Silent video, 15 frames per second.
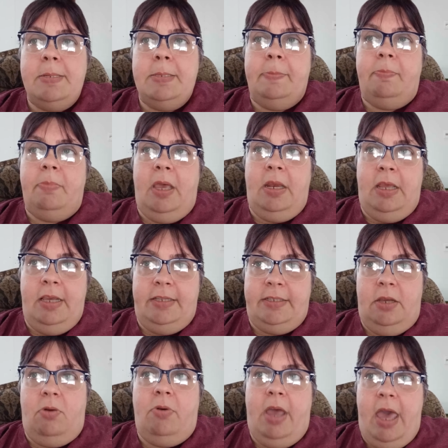and he
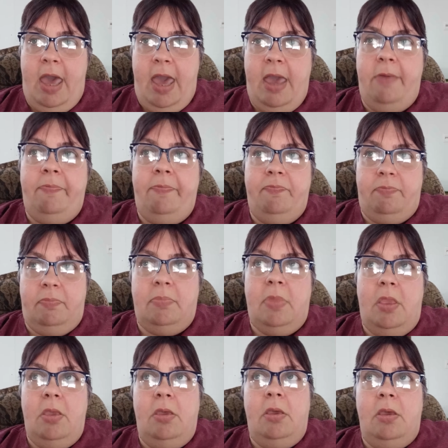said, okay,
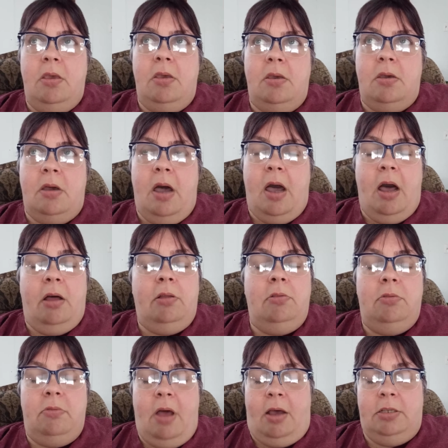
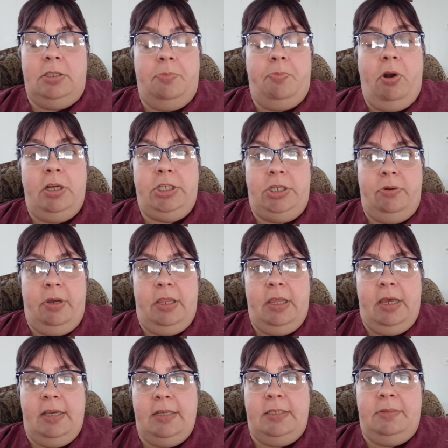I'll support you in
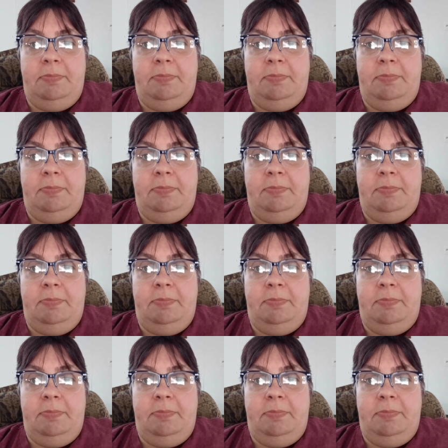this.